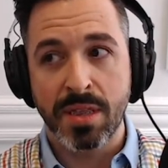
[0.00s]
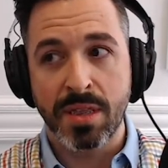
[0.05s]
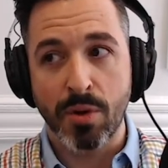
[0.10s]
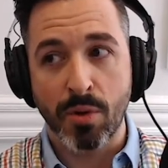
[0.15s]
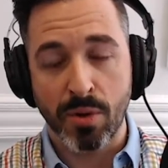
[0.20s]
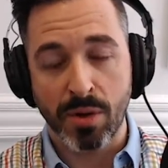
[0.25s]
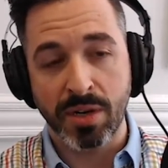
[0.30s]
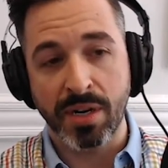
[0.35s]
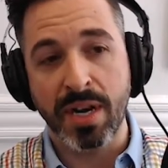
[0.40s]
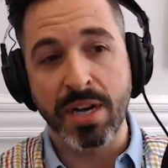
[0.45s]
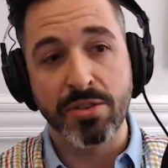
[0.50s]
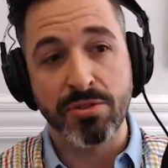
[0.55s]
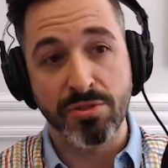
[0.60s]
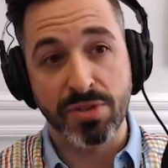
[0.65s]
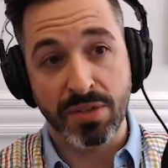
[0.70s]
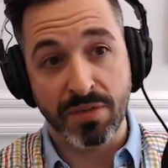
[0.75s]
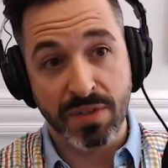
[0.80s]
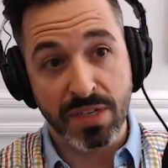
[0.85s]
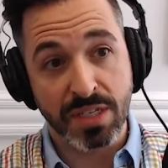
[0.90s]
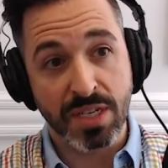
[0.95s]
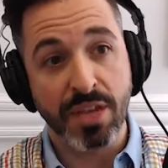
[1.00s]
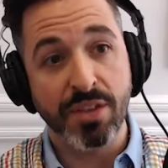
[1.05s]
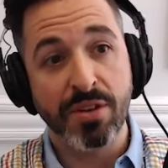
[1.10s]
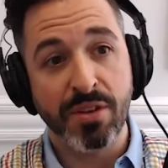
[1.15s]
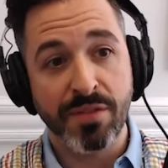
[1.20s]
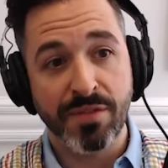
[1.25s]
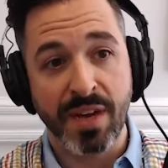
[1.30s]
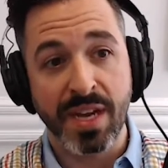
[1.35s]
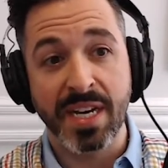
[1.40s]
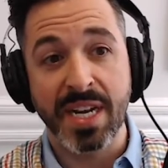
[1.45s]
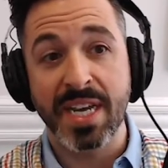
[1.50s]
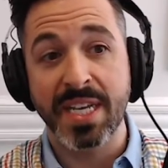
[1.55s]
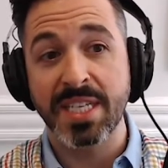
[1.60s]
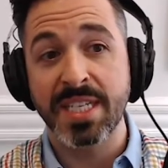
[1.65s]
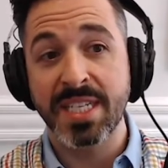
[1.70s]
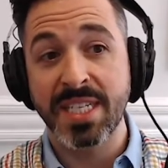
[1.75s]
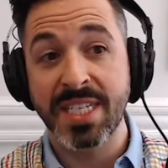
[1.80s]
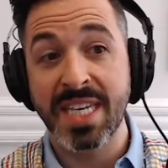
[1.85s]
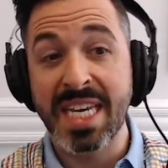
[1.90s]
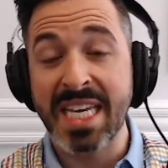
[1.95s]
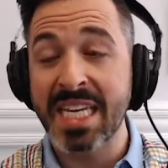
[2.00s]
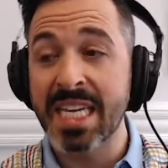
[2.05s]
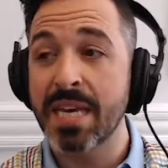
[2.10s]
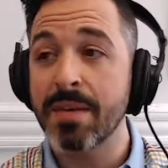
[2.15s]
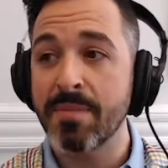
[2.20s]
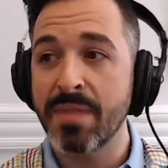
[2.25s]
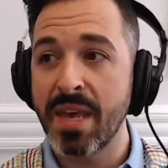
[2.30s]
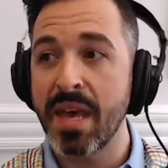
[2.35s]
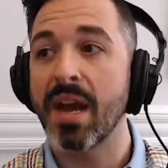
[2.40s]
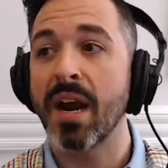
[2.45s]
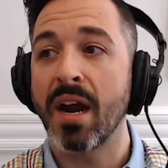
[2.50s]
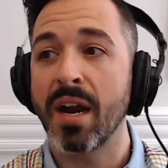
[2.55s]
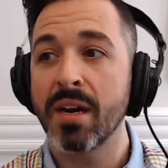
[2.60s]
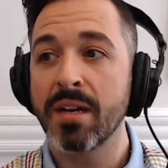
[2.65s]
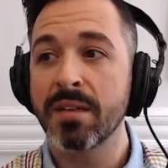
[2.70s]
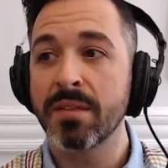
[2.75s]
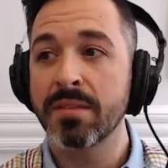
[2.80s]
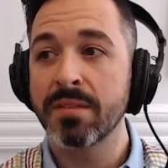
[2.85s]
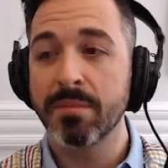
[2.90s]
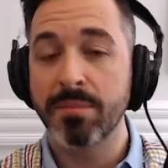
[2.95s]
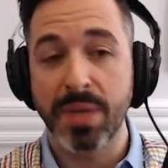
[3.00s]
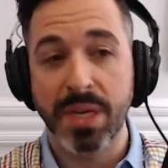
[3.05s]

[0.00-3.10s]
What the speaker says: The organizers of this other event had seen him there,